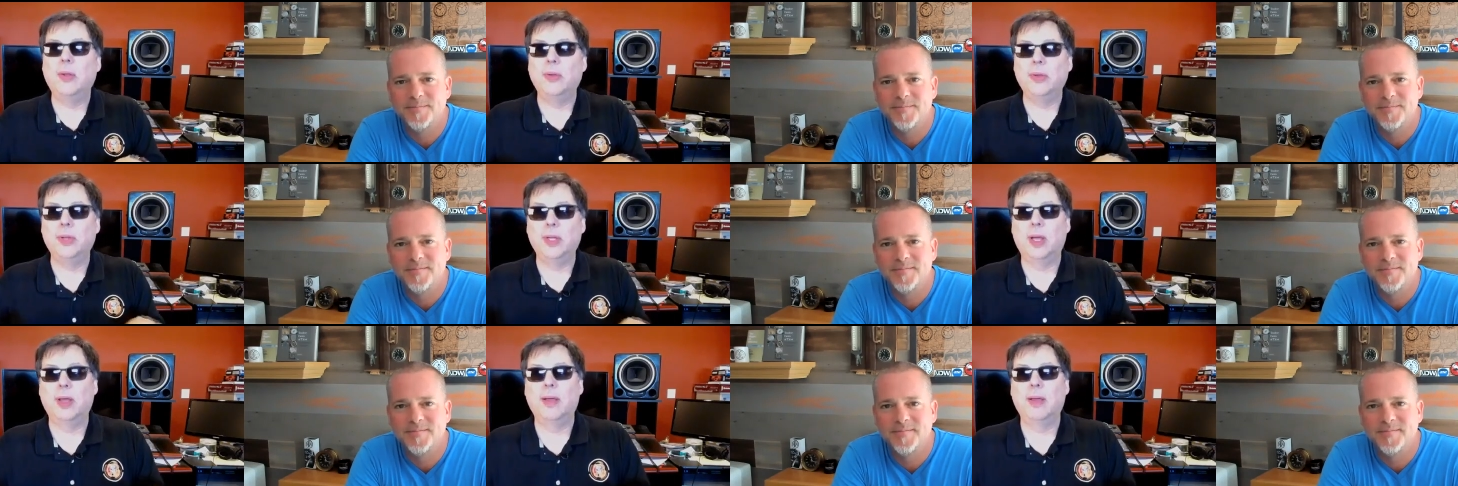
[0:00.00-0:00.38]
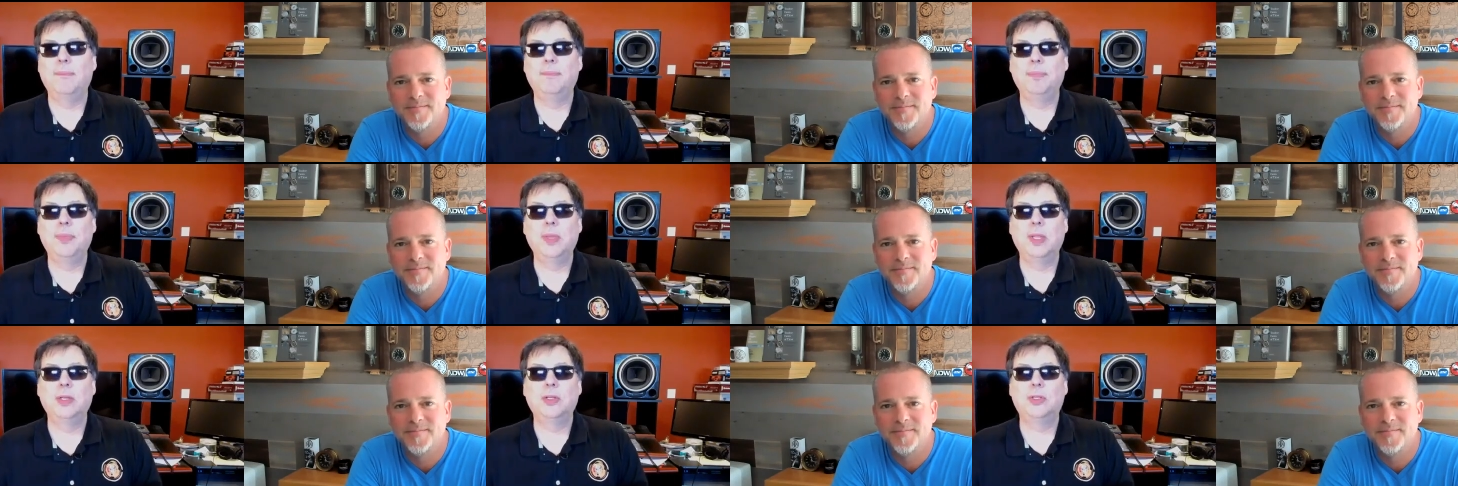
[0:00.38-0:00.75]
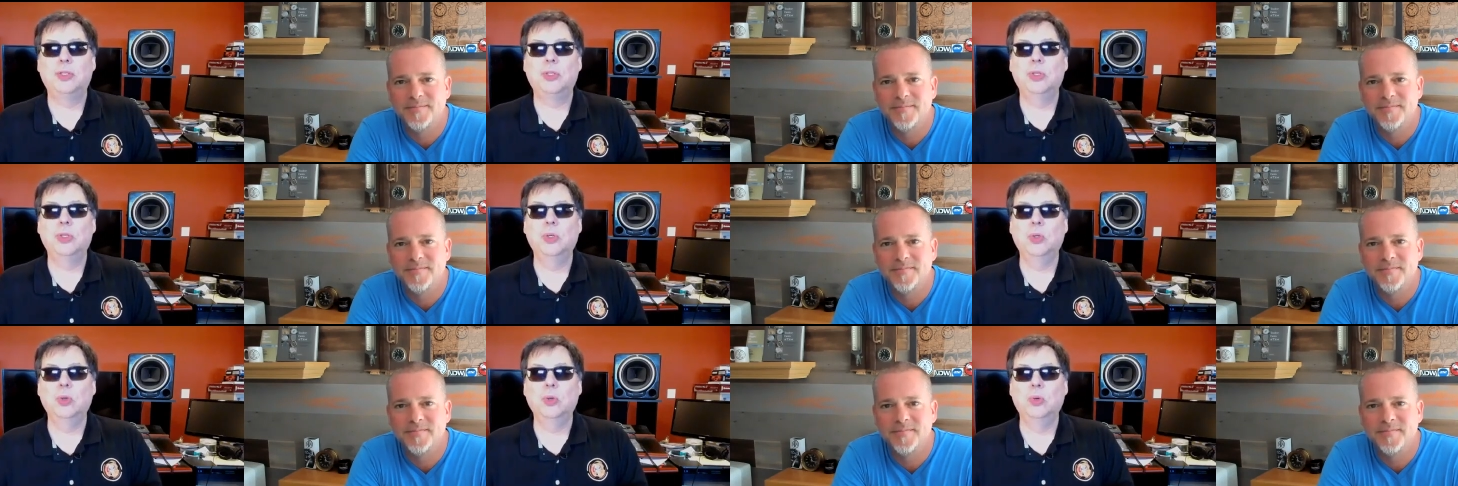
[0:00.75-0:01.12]
Speaker 1: up
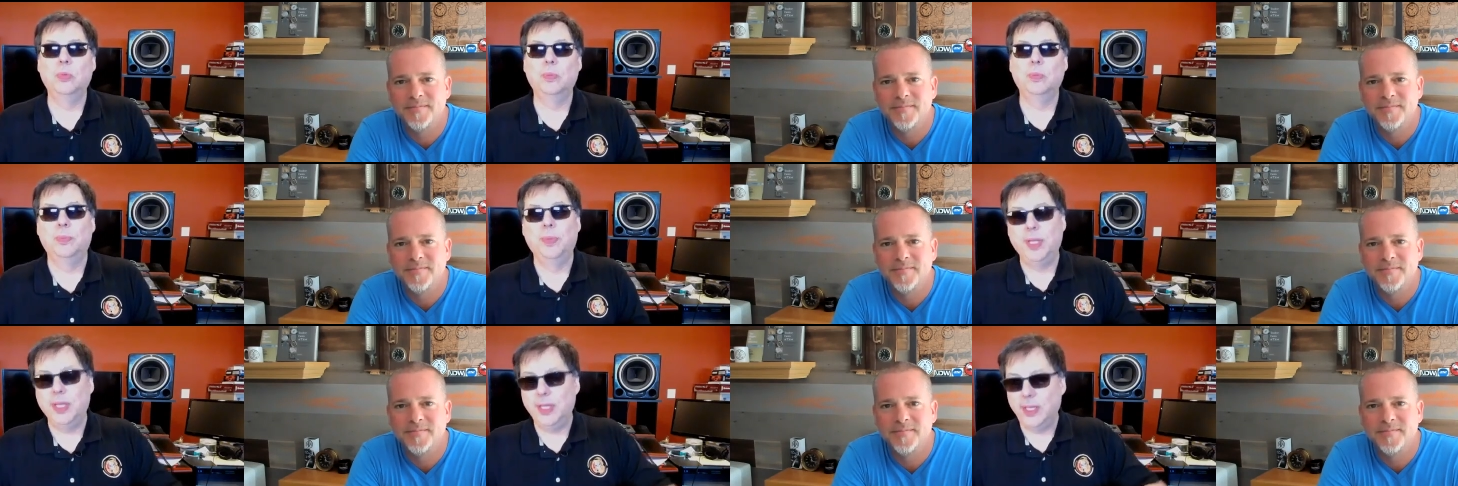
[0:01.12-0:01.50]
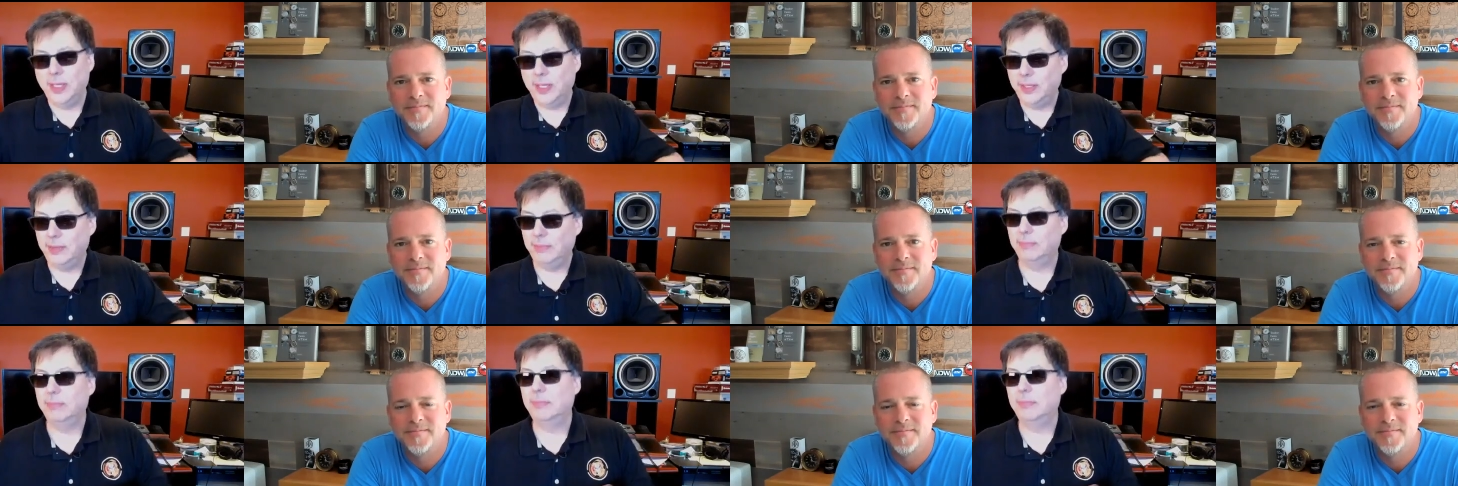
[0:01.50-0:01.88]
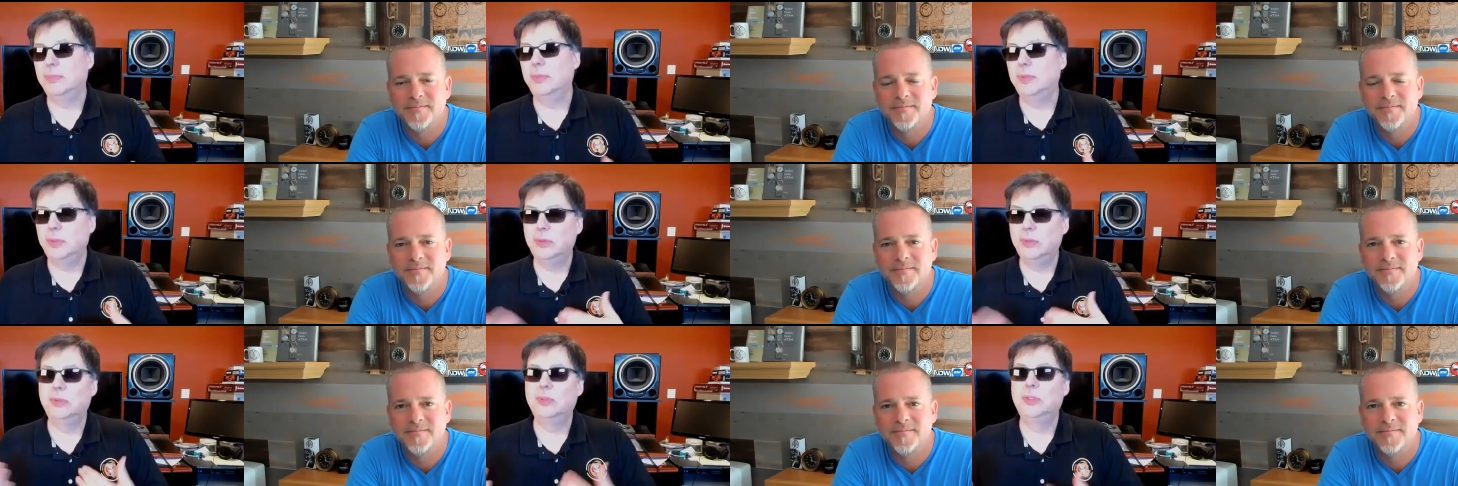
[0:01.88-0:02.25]
to be
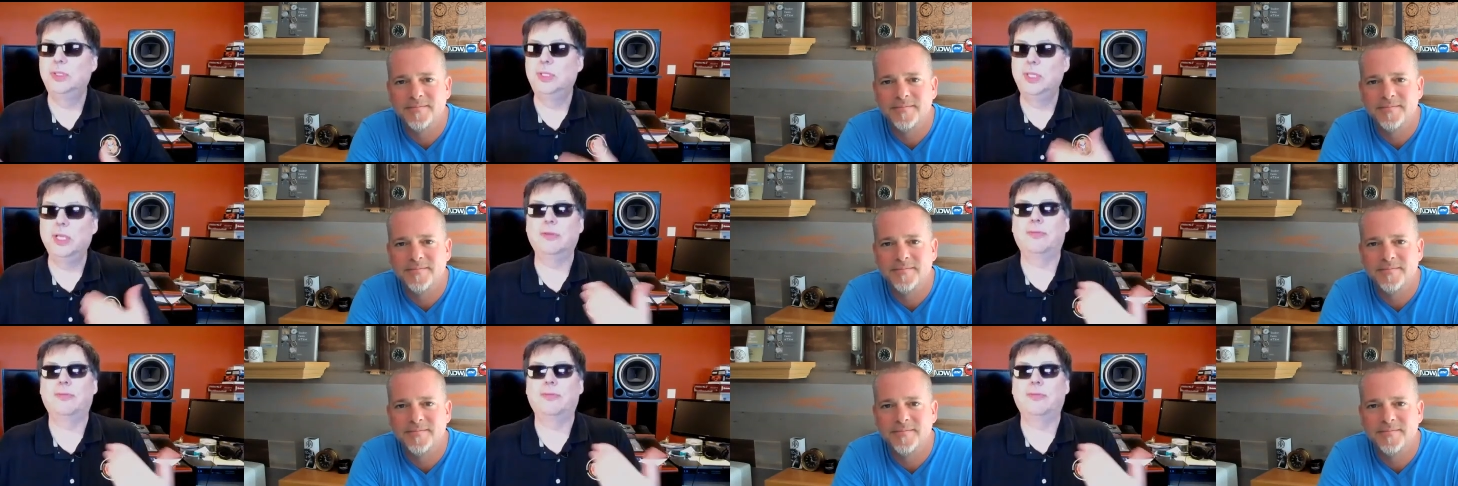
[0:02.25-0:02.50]
different